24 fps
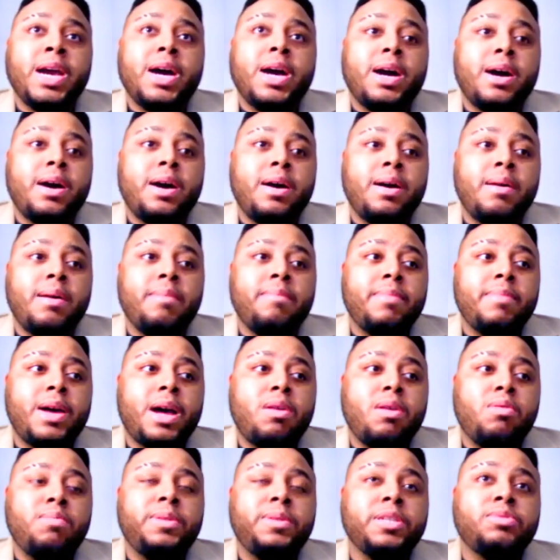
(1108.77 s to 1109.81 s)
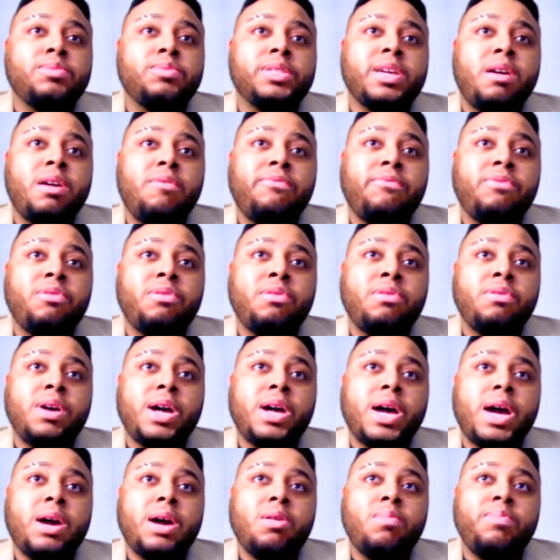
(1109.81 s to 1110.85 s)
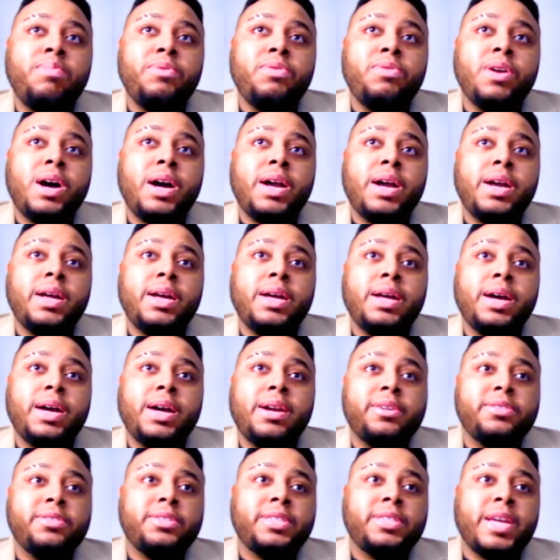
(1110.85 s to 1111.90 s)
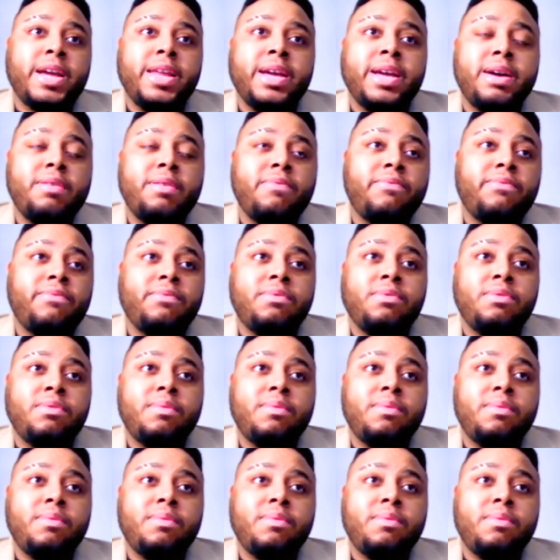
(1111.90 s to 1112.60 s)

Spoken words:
I hope this was helpful. I hope you got an understanding of